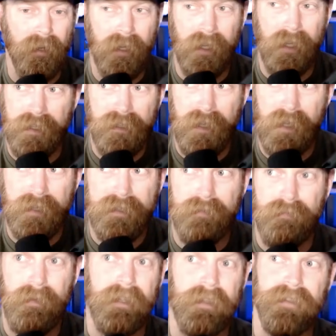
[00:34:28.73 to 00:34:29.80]
I just got
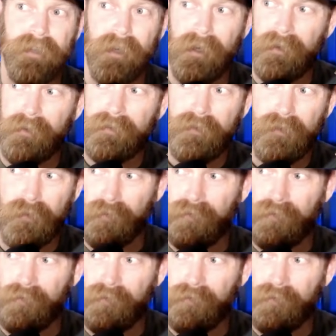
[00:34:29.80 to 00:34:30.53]
submitted. So cool.